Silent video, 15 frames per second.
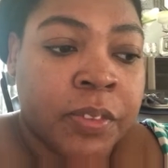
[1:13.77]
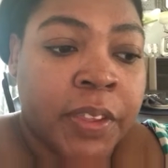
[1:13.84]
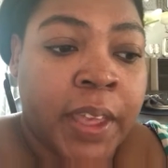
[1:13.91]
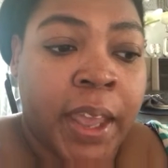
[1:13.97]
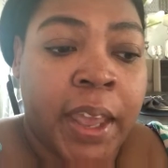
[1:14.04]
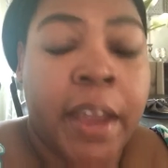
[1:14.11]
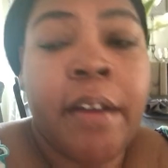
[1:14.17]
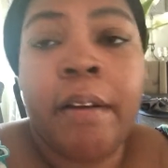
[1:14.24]

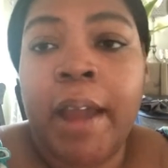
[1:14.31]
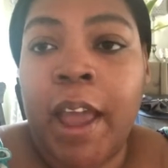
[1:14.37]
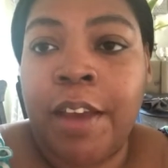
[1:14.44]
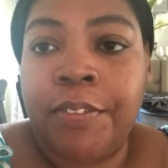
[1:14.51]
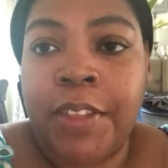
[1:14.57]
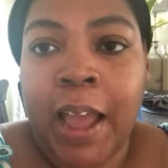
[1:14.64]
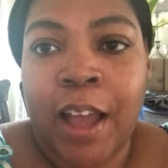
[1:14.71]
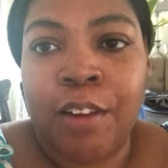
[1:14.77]
the hair
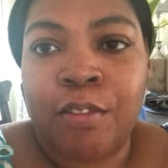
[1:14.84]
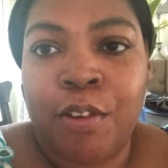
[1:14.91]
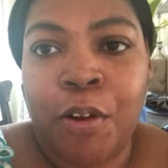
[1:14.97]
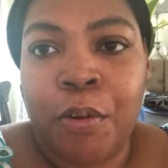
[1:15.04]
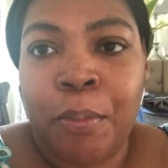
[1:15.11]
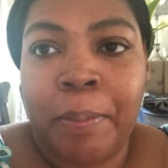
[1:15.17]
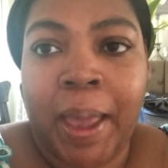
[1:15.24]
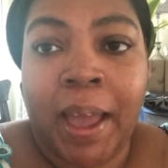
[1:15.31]
have not
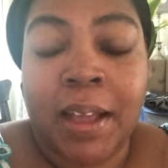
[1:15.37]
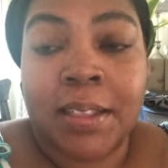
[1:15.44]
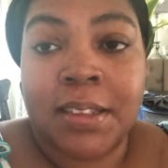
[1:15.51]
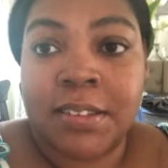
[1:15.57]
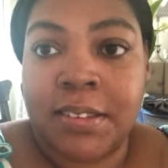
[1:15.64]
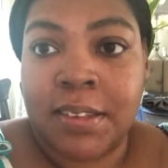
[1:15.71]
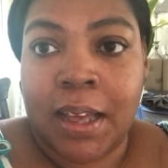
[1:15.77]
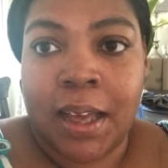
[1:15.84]
grown back
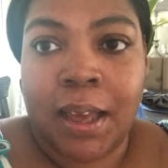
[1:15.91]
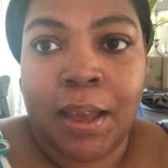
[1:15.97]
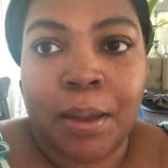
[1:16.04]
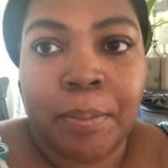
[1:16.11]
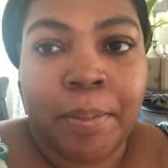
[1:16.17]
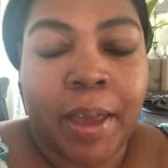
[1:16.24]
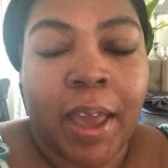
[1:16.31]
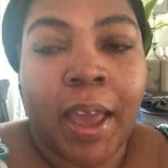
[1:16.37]
the
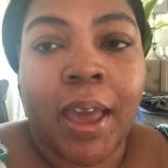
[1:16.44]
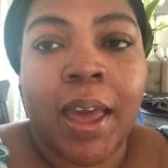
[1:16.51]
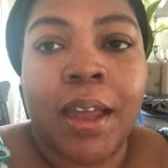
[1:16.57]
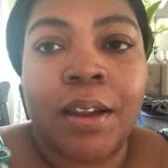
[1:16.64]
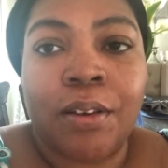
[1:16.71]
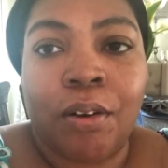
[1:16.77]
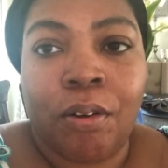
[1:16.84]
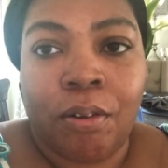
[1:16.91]
same
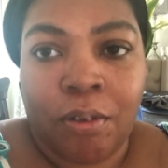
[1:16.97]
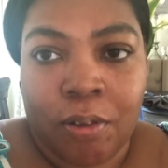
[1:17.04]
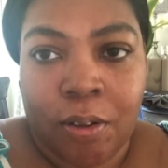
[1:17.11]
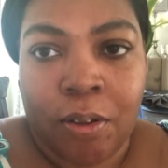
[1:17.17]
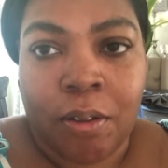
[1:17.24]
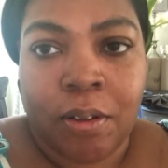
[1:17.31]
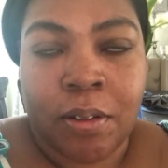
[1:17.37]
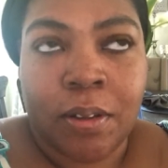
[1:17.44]
at
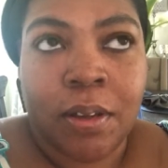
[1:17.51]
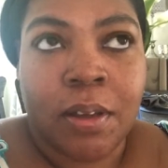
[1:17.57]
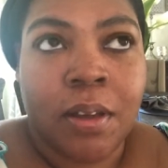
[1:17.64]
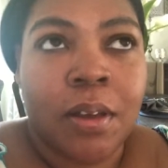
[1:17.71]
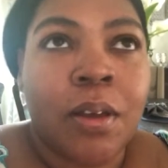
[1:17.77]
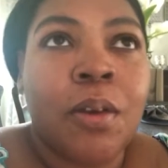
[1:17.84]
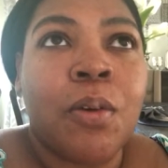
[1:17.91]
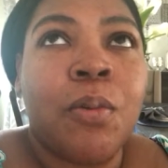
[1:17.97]
all.
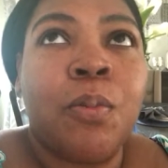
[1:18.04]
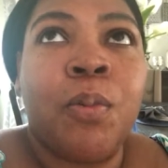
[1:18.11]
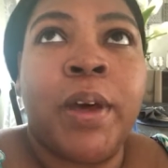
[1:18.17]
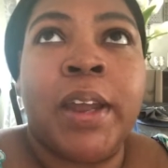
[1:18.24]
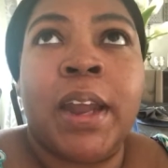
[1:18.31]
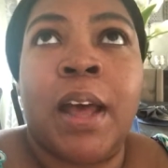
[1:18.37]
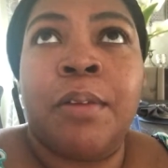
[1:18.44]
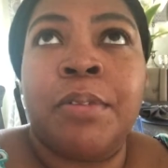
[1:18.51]

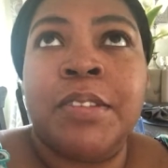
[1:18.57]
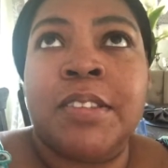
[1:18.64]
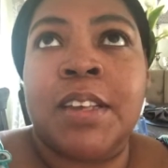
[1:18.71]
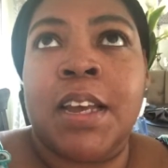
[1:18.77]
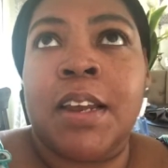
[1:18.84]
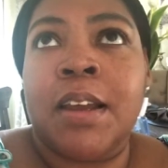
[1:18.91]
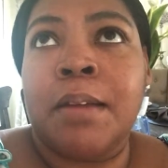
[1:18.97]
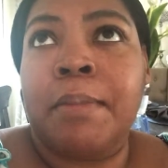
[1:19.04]
When I was
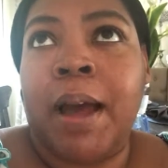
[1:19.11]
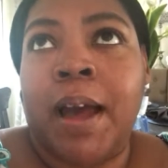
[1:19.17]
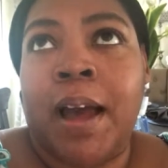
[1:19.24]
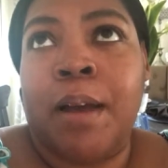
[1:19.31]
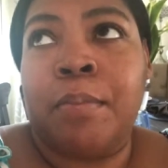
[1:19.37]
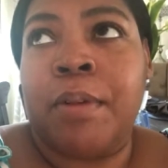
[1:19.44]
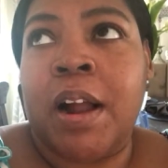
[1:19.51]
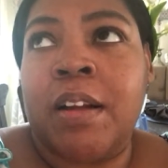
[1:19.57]
getting
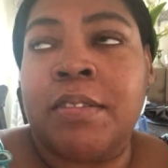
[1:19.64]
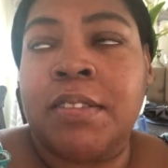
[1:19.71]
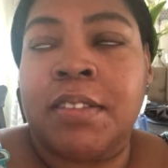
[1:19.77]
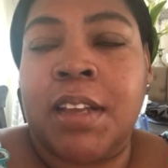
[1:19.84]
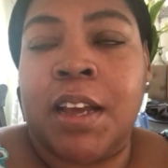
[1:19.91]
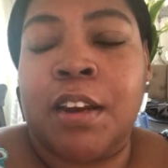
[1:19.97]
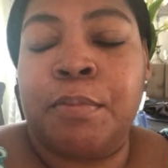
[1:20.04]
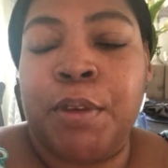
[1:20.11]
my eyebrows
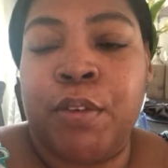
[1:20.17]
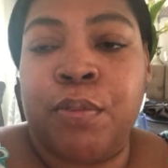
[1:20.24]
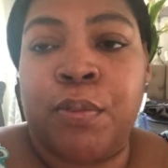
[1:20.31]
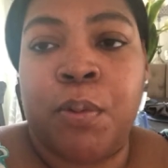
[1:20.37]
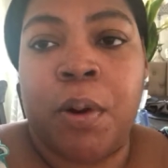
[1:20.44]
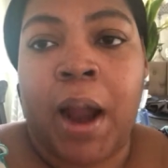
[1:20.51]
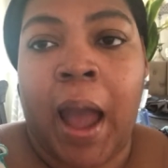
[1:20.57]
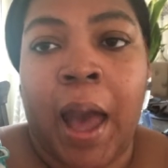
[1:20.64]
done
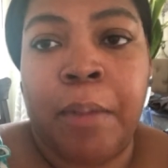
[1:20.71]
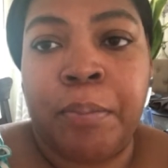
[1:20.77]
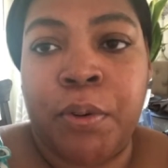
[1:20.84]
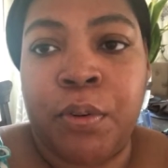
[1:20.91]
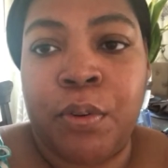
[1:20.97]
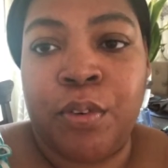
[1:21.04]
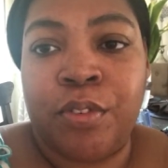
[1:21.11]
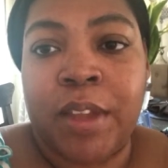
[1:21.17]
before I
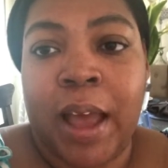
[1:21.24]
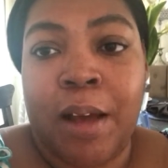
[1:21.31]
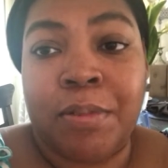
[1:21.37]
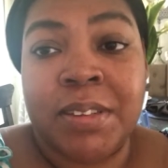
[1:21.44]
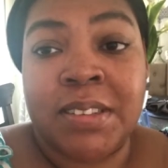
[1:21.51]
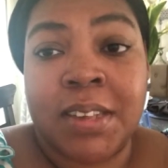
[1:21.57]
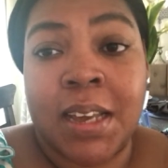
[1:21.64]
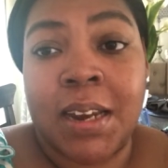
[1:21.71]
moved, I
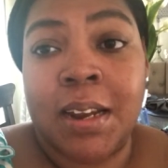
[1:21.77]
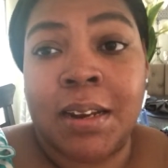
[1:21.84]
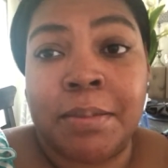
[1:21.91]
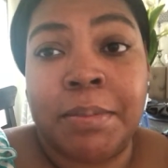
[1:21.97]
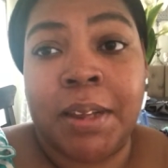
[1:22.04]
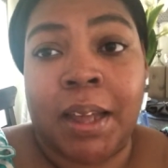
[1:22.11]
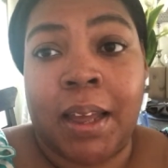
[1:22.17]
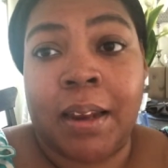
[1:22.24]
was getting
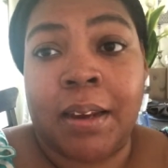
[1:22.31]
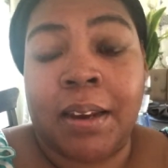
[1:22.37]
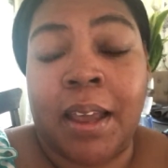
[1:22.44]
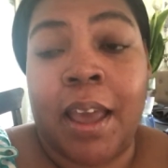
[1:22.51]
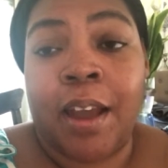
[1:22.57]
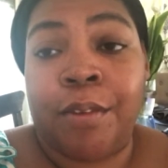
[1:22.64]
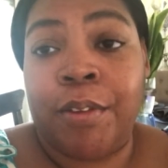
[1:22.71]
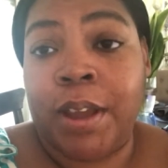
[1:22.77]
them done
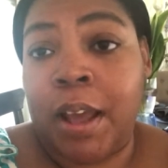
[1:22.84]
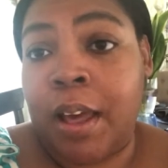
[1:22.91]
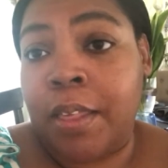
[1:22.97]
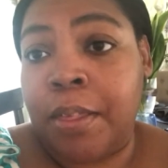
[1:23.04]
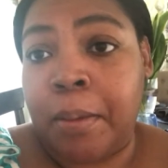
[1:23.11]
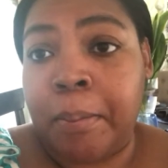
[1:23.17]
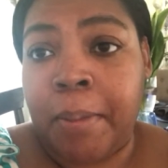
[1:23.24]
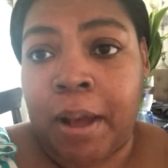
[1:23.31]
every
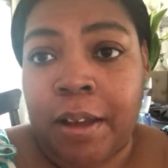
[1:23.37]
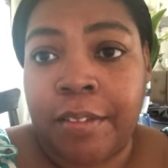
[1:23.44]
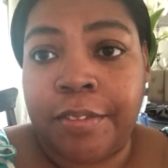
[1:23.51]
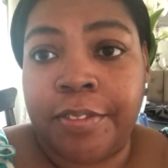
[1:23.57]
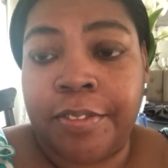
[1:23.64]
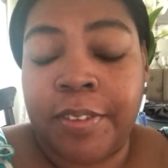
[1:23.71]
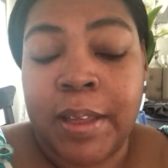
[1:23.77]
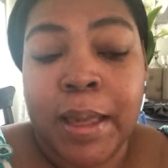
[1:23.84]
other
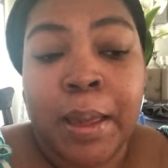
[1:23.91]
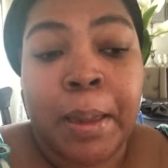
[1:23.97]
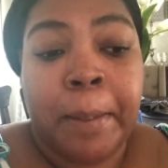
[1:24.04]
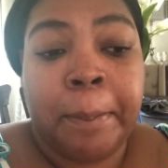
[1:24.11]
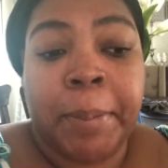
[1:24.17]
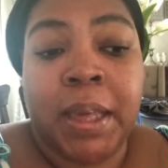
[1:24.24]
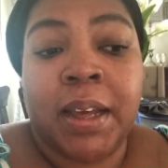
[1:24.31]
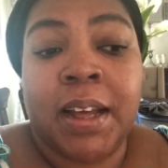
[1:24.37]
month
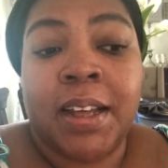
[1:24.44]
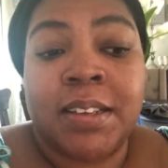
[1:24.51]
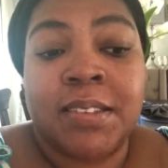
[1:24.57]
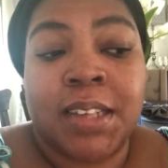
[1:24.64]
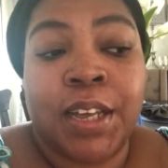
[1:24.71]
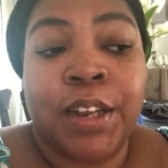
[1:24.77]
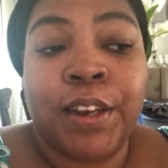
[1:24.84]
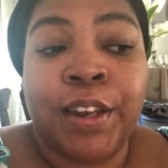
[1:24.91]

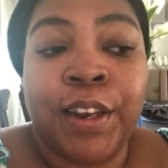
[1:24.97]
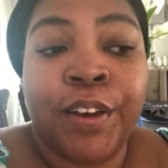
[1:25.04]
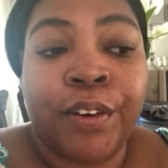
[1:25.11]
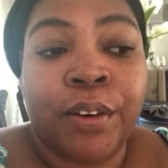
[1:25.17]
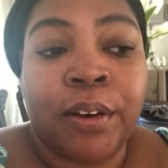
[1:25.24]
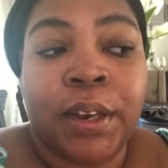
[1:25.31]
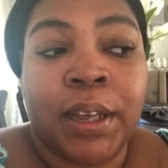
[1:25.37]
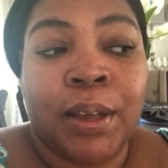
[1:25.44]
because it
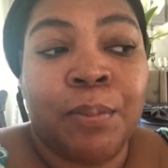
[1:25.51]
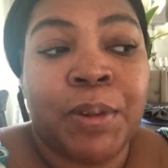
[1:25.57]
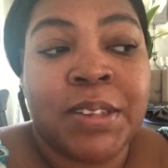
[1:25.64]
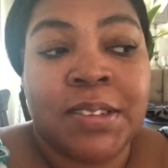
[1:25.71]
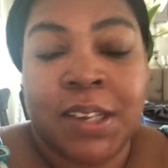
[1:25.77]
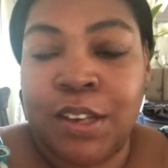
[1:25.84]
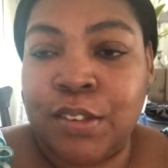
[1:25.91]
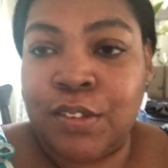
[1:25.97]
literally
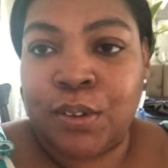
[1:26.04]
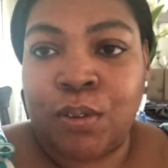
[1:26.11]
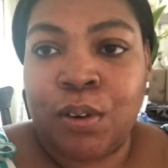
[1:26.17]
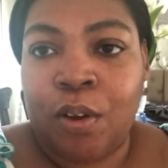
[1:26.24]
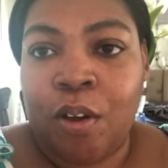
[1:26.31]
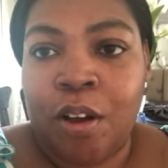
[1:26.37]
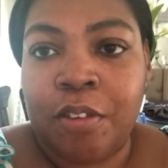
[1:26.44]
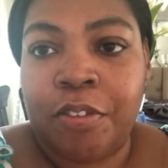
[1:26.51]
would take so
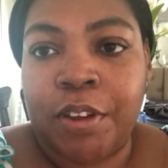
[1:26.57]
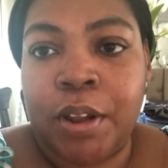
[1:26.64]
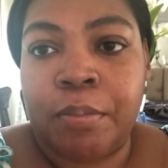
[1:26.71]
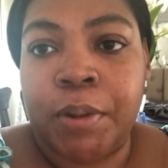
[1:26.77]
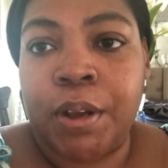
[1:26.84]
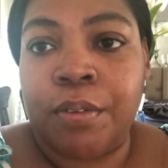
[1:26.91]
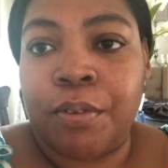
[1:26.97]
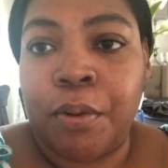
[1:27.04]
long for
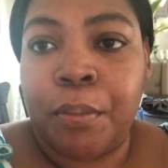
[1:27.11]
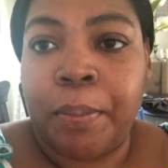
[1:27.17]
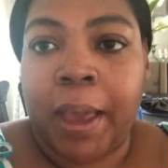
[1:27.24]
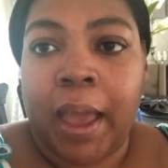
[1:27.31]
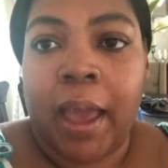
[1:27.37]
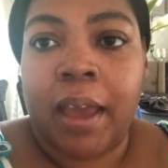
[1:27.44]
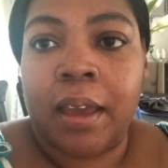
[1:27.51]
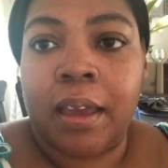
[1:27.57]
them to grow
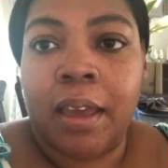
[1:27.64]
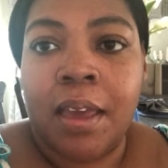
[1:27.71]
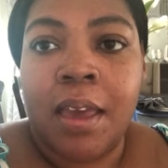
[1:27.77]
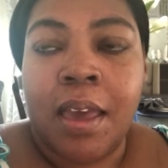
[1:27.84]
back.